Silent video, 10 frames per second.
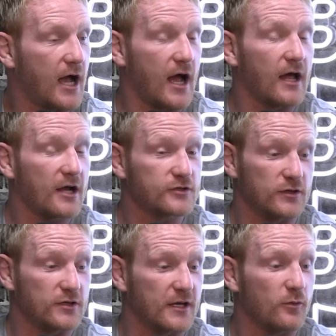I actually
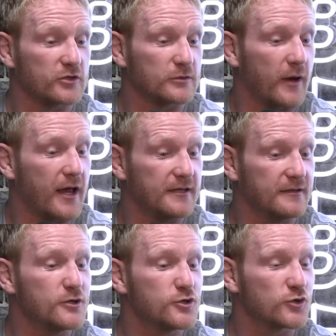think it was
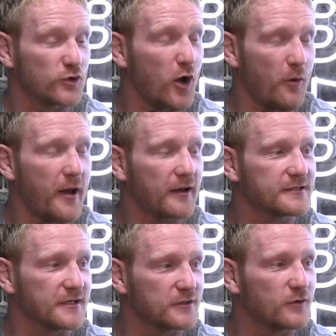he should have got a
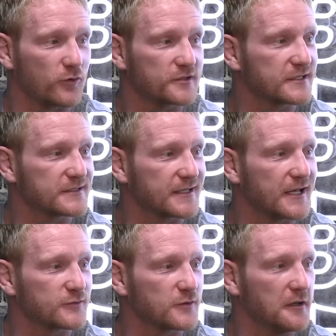penalty or a 6
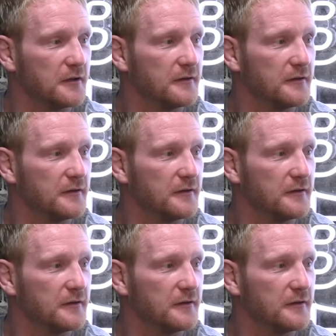again as well.